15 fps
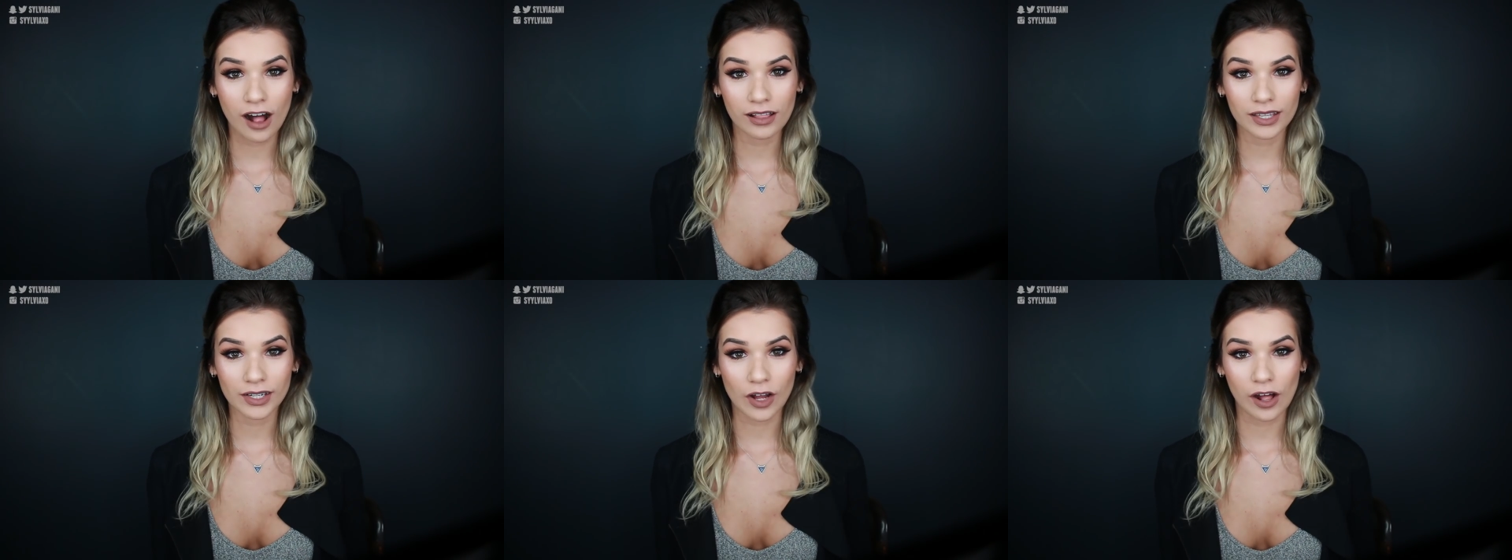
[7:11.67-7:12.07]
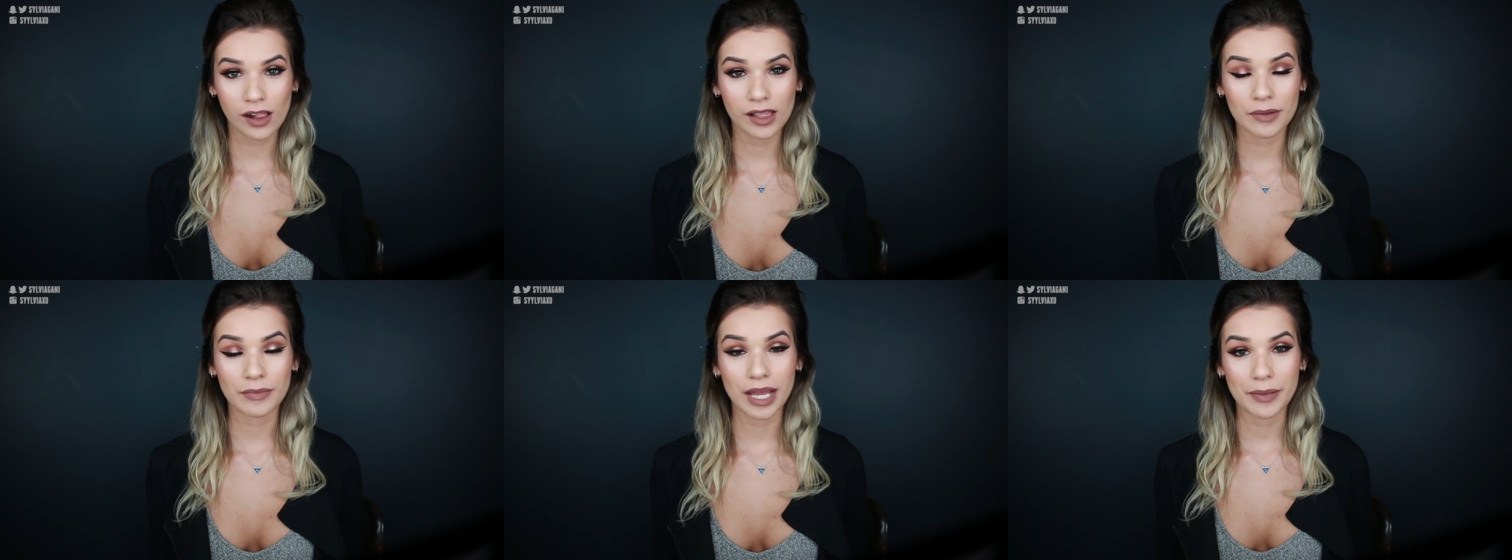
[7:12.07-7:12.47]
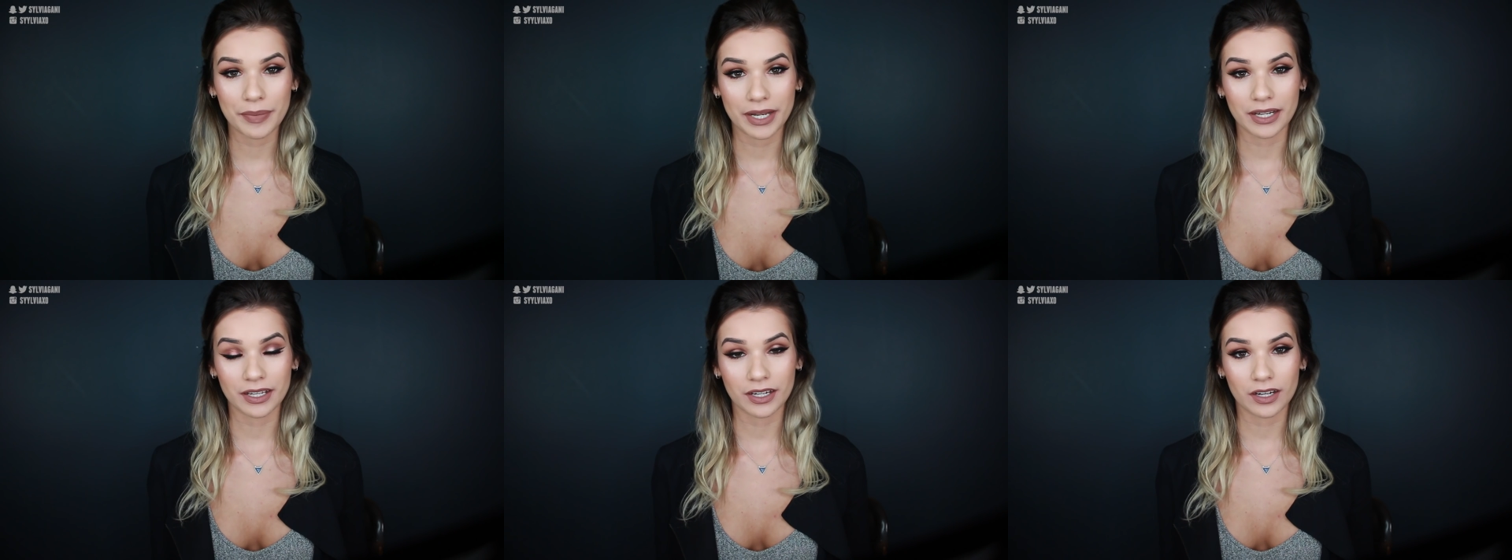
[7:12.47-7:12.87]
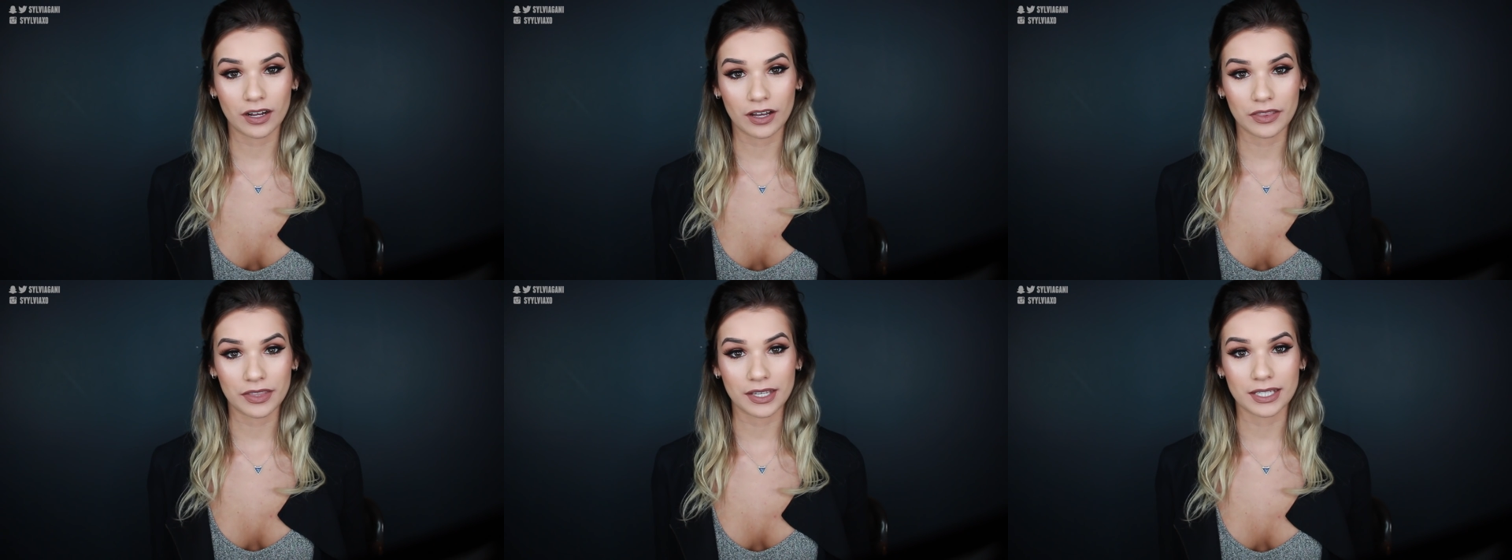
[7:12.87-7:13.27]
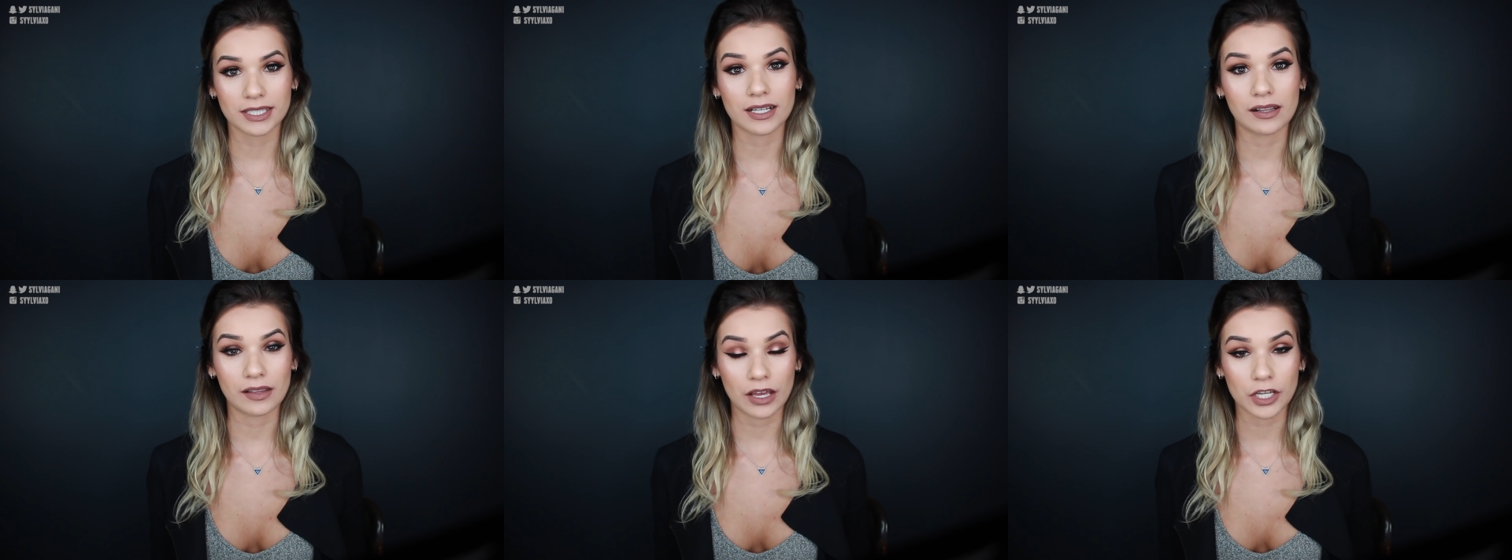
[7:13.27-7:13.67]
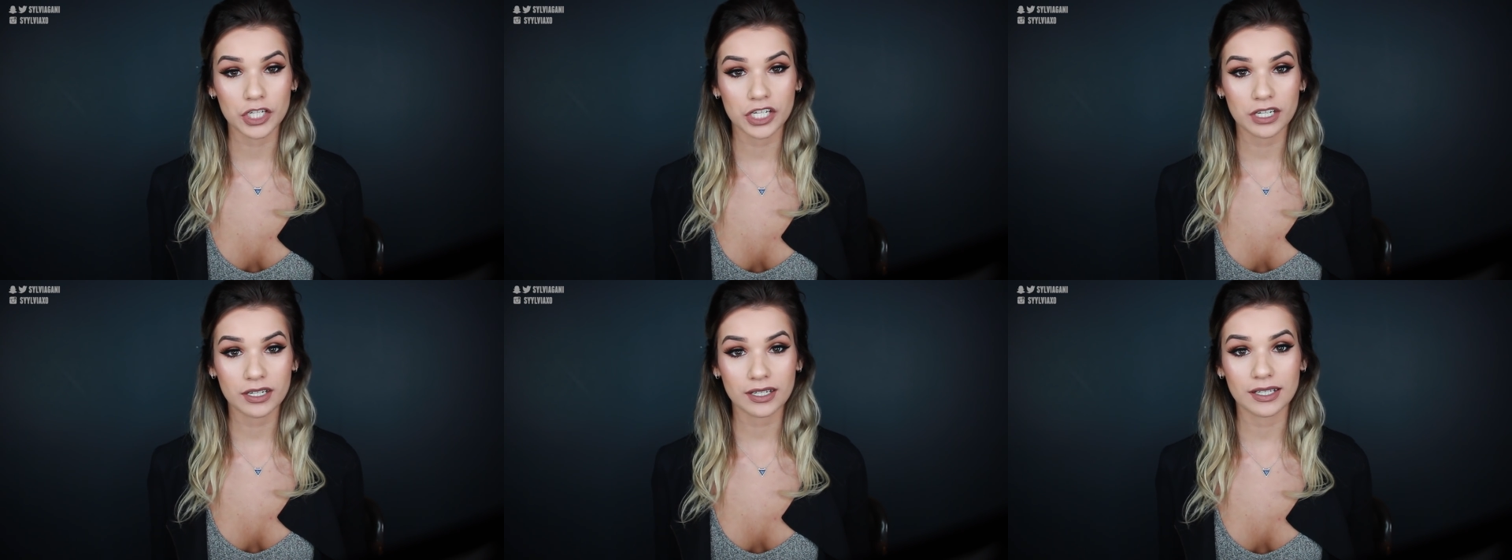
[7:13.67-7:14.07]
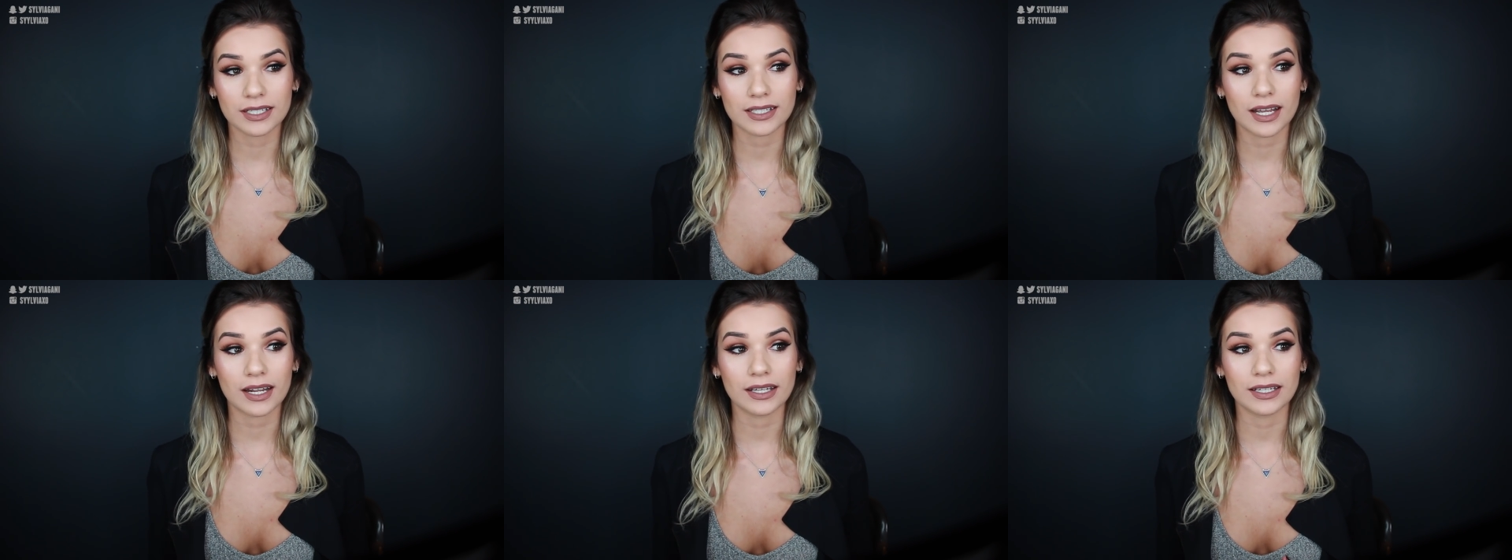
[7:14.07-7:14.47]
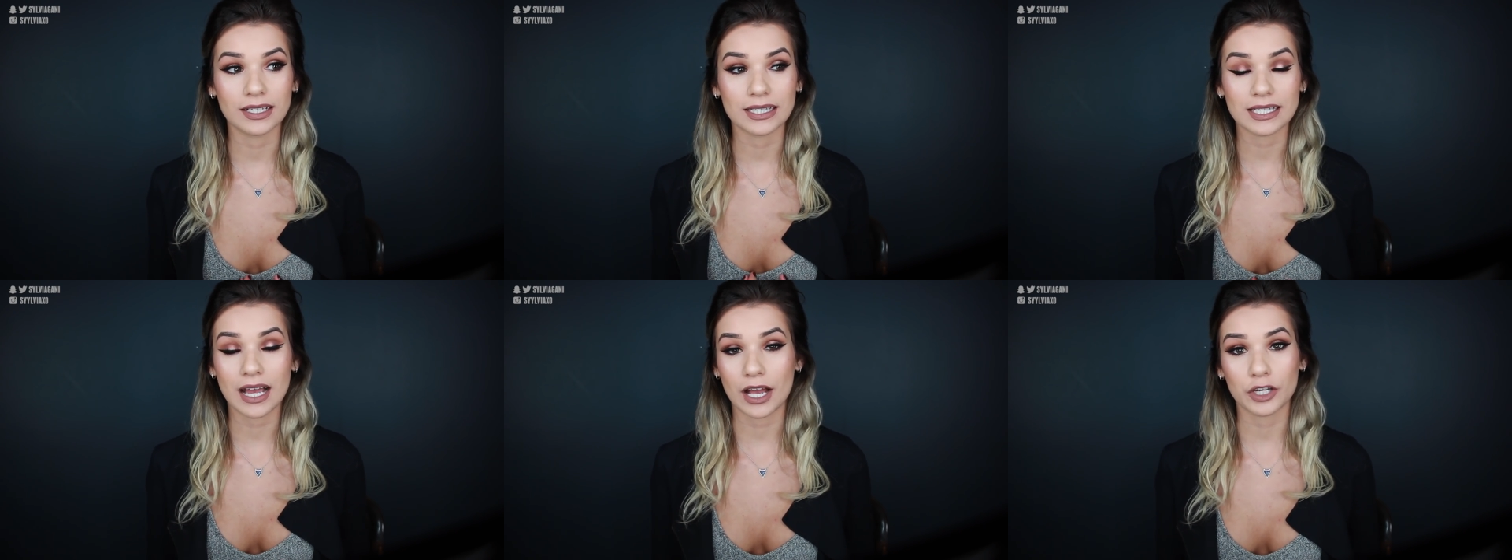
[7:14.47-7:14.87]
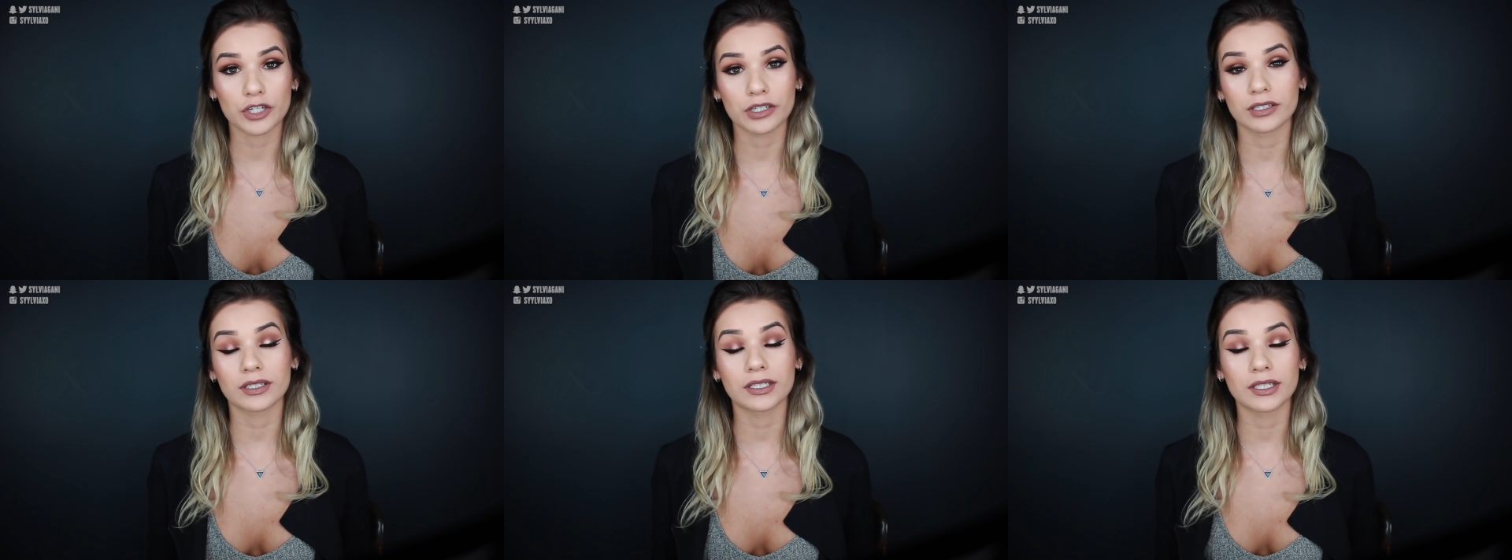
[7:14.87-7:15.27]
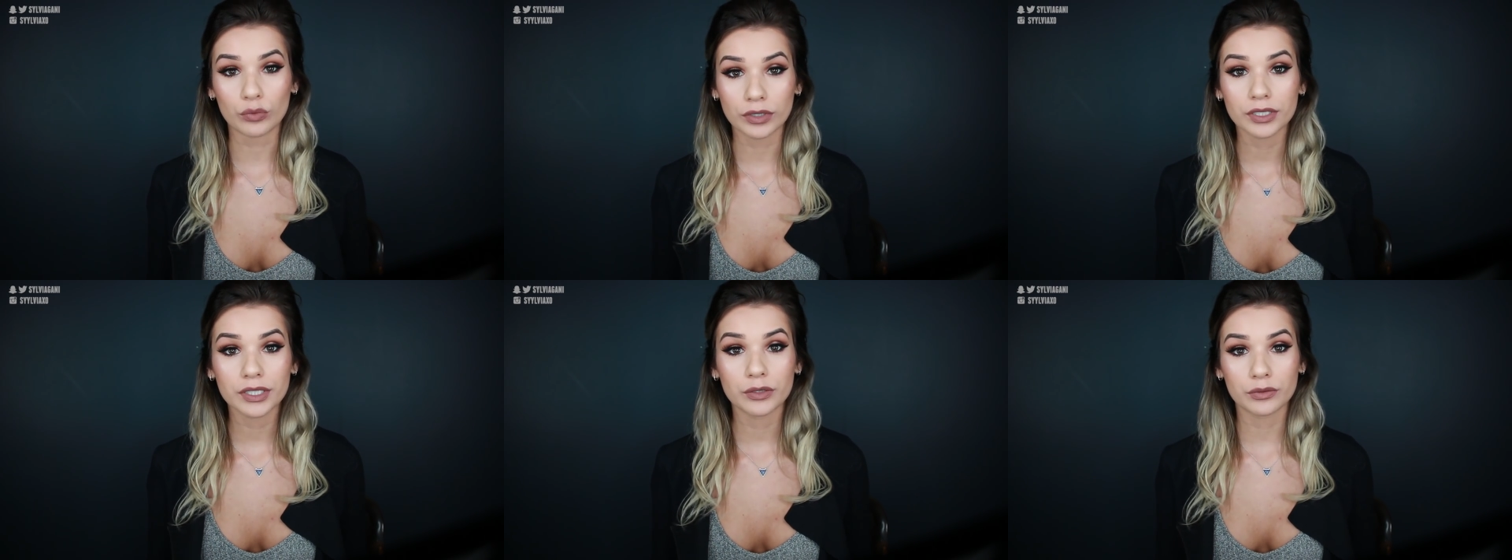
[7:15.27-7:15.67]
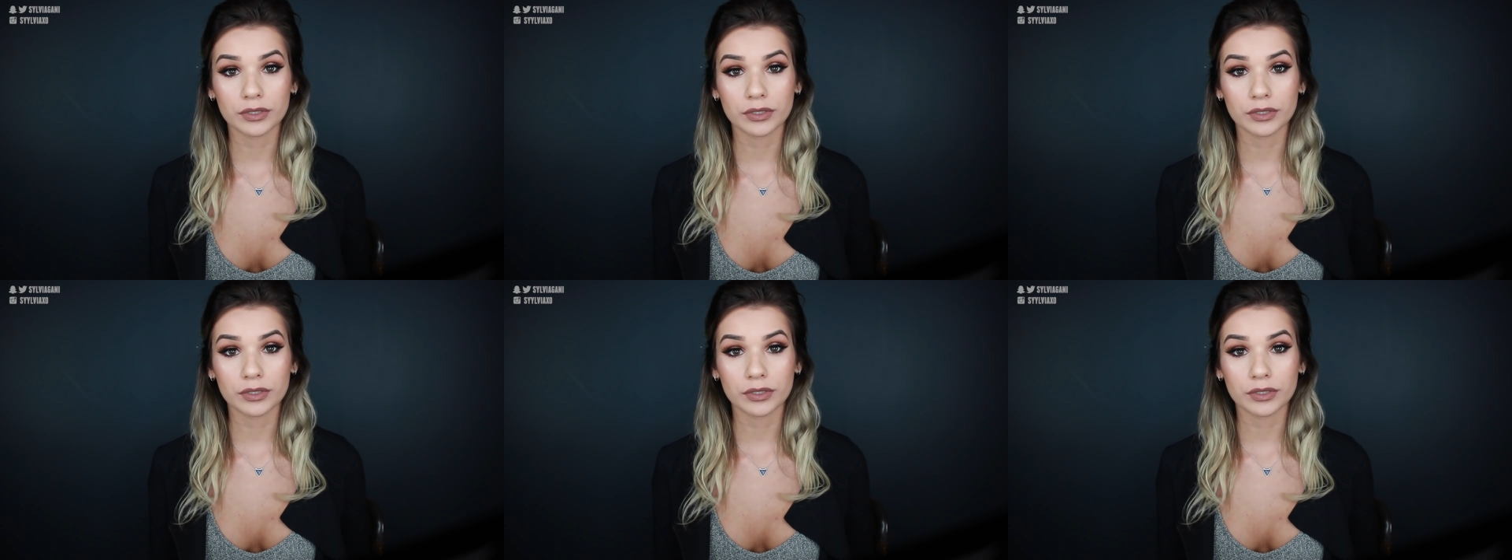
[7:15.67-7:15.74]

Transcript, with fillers: All in all, my opinion on this collection is that it's actually really,